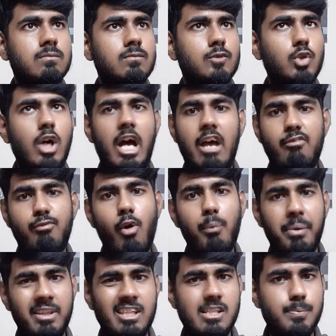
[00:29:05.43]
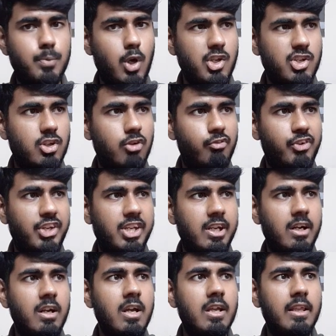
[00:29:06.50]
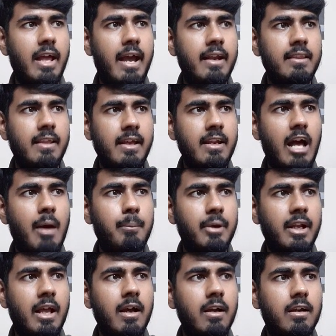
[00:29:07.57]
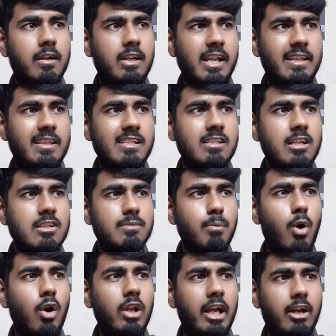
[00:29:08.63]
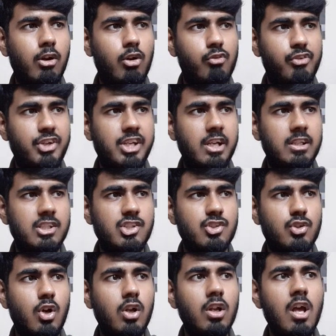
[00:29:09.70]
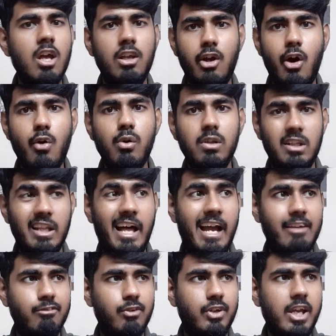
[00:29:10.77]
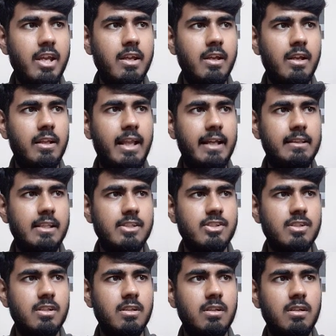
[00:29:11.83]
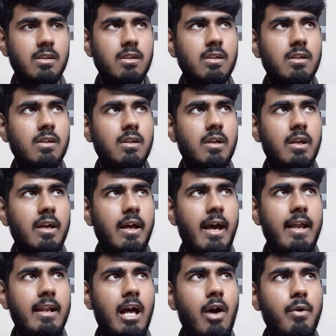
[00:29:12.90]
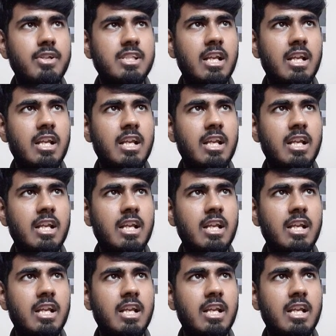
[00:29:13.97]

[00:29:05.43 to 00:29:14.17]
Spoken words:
So I have opened this project over here, and then I'm gonna click this small icon over here. This is called Go Live. Okay, like this. And now it's